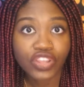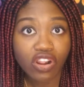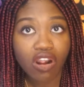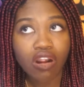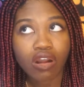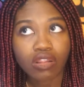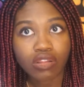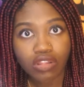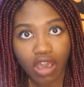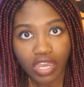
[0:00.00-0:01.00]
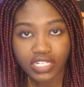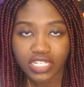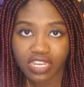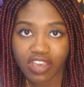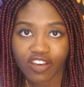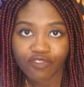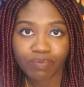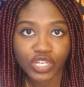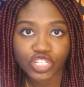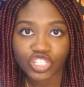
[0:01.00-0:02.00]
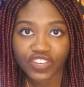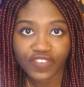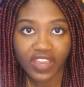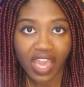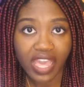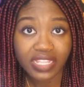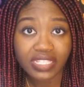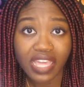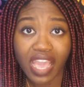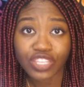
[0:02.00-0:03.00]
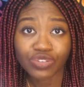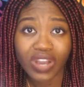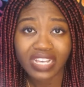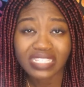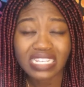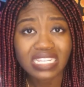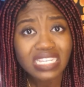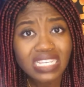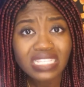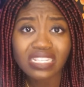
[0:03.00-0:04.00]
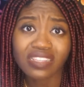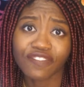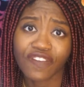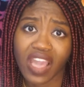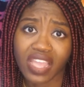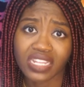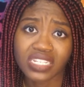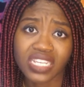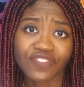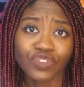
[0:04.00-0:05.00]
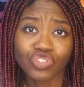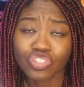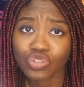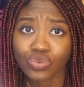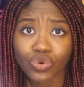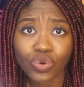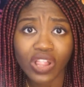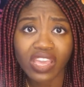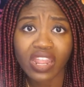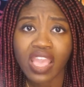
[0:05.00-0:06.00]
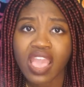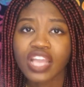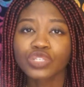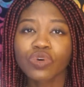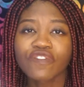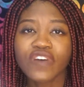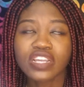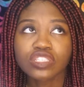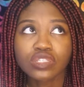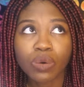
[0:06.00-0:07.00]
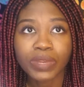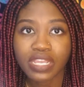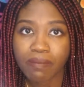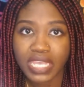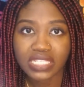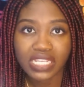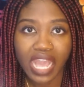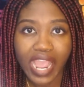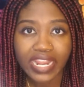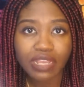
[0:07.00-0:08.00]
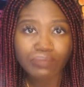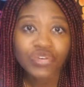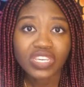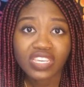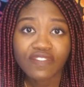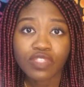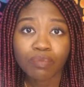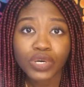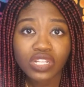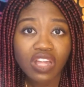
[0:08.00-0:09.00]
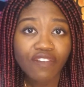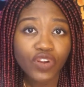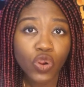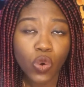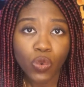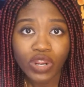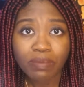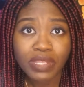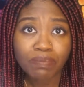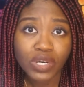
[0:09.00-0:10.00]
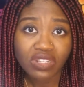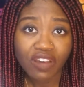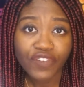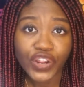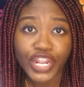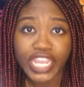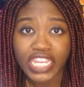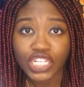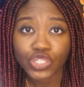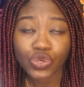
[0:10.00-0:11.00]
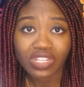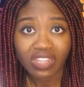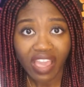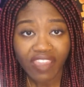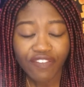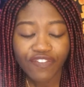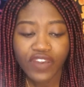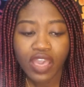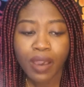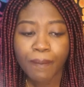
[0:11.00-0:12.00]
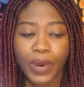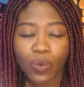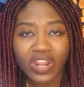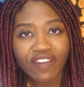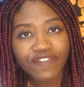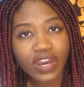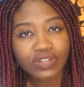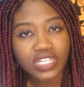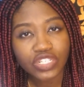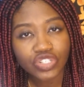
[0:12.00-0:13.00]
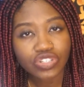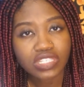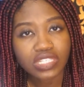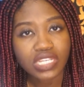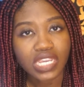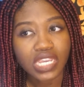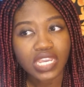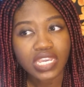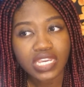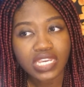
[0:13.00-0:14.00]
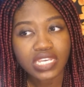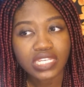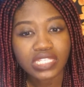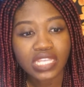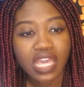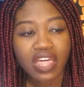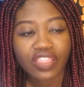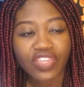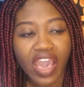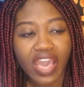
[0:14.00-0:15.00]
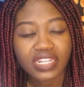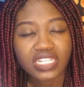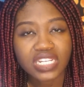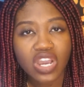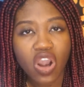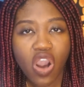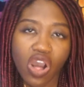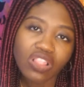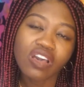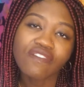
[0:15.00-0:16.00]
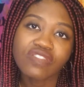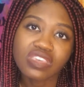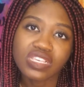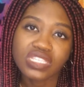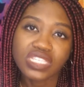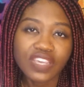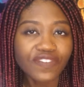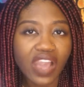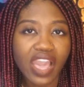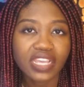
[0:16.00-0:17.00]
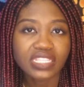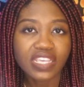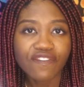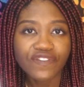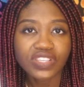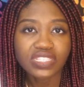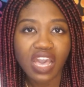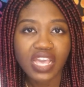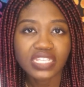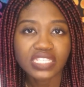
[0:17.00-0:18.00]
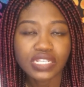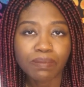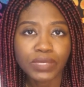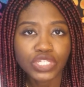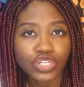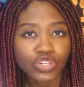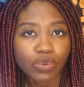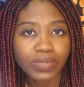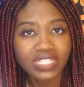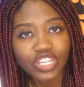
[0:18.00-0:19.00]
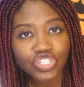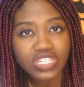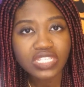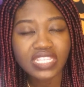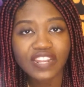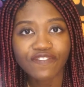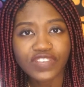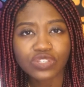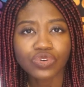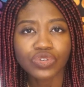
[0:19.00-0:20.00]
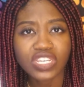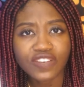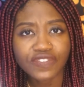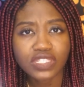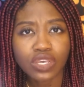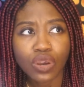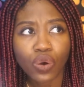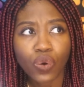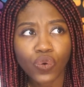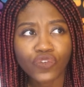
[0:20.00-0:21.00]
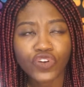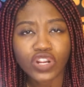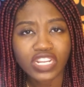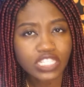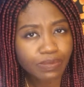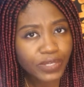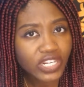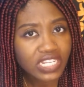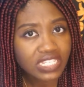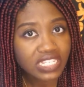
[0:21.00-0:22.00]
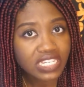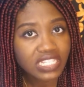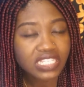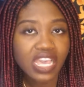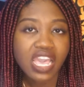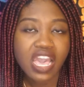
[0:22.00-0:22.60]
There are a lot of bookish gift guides that you guys can easily find if you just Google it, and you will find so many amazing items that you can give the book lover or wannabe book lover in your life. But what I found interesting is that all of these gift guides emphasized material possessions and physical gifts over experiences.